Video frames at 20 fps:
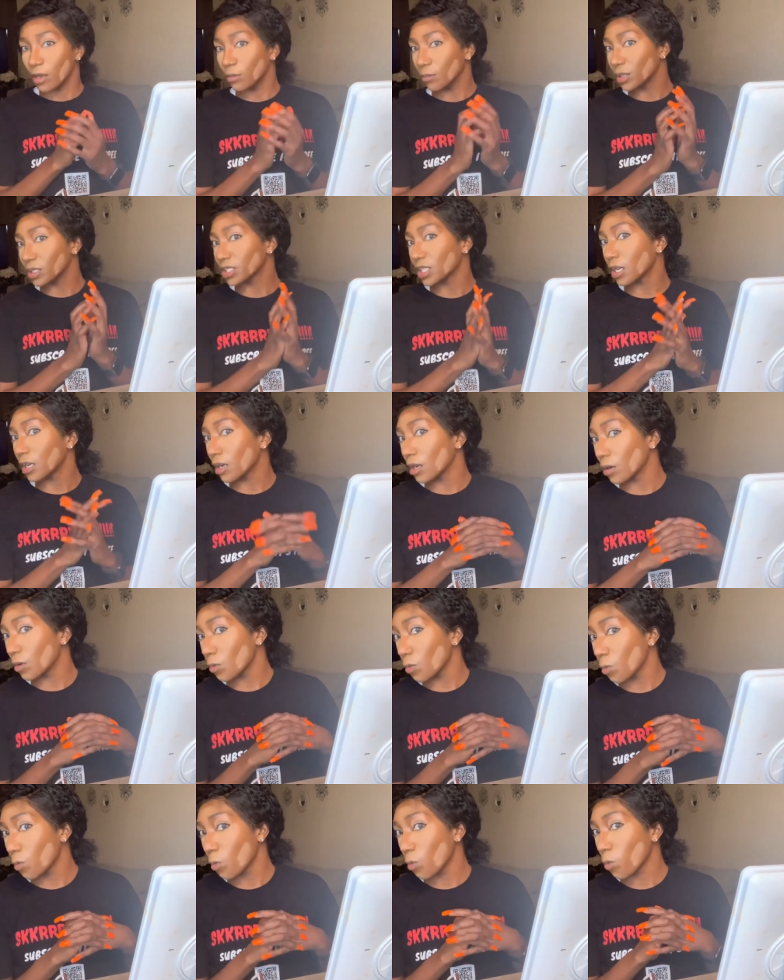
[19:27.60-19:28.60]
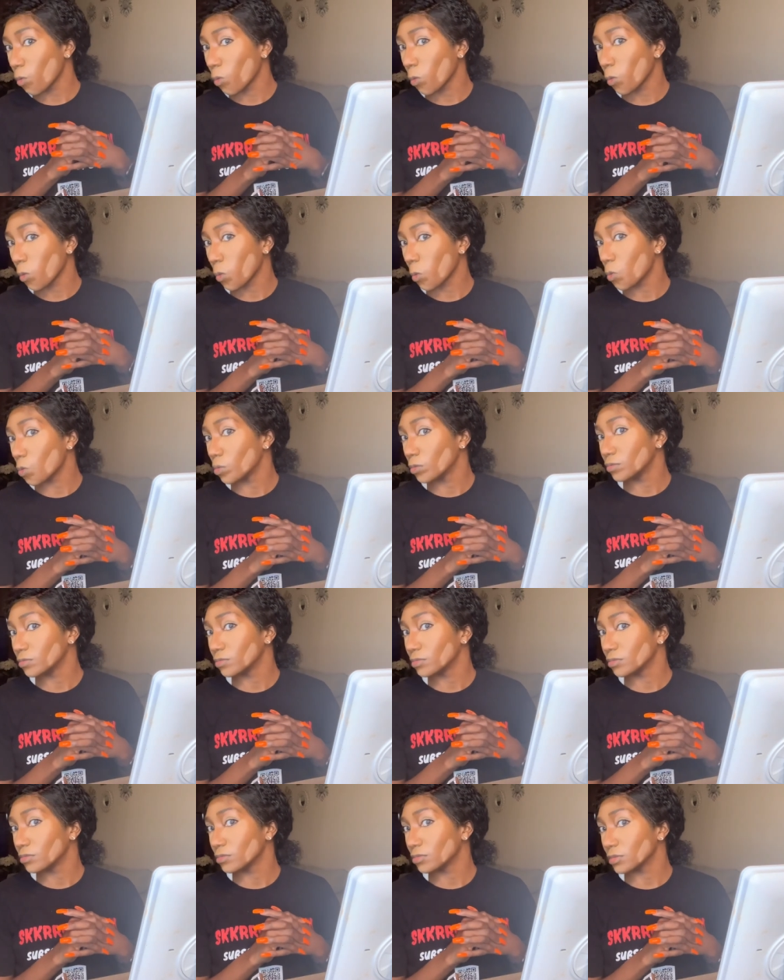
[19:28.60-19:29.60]
But y'all,
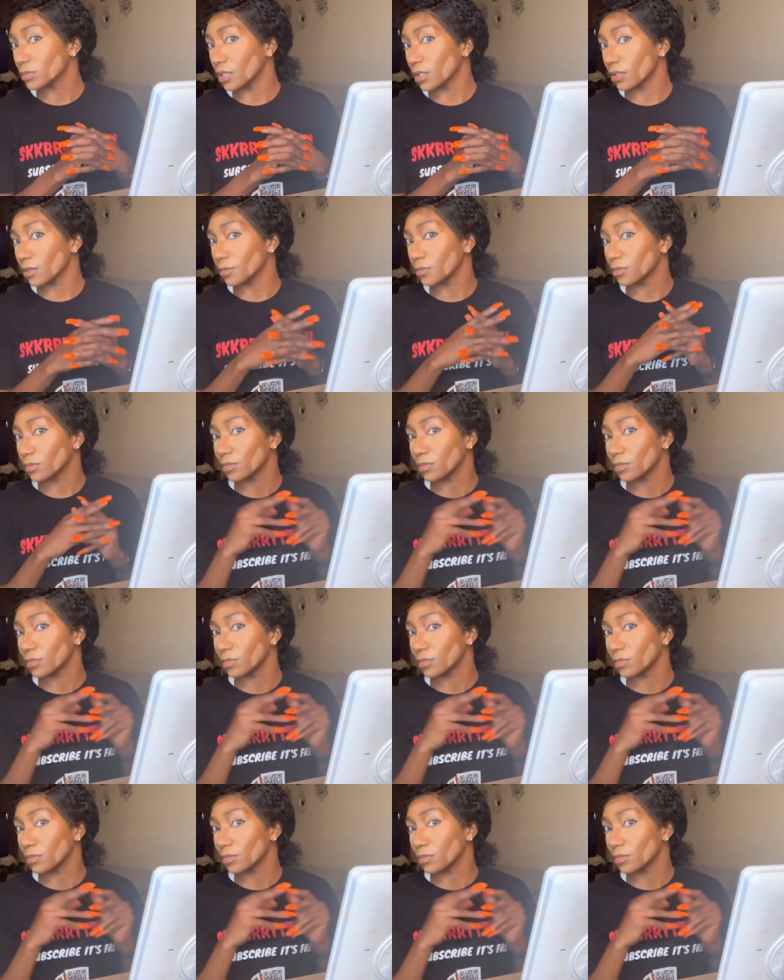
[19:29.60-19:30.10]
yeah.